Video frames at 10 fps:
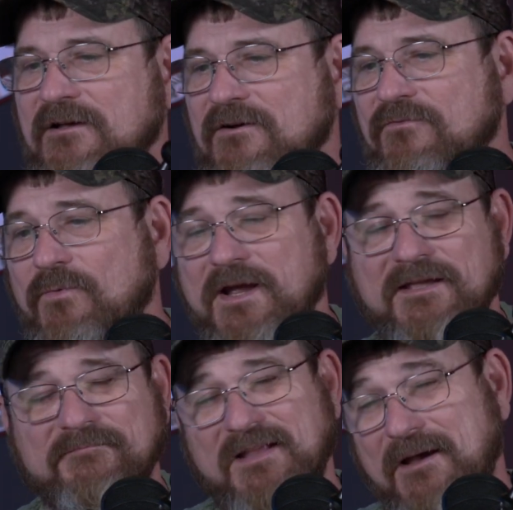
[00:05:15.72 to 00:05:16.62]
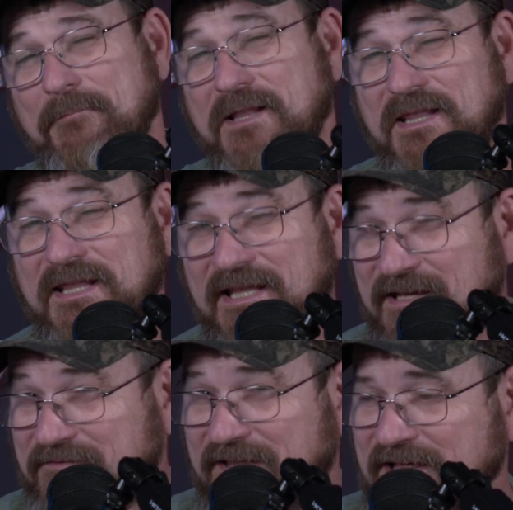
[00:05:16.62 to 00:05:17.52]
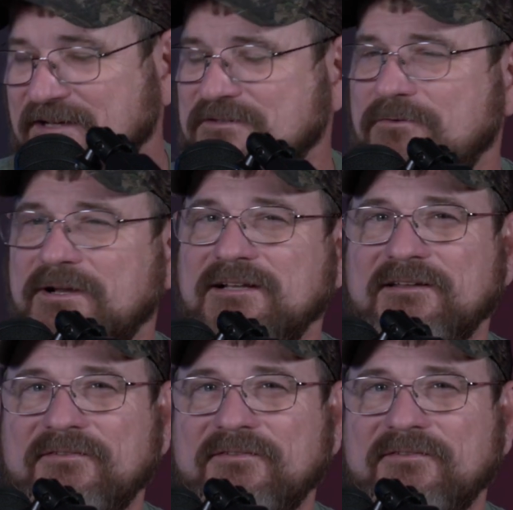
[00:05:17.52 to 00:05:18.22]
of weight. And I believe that is correct.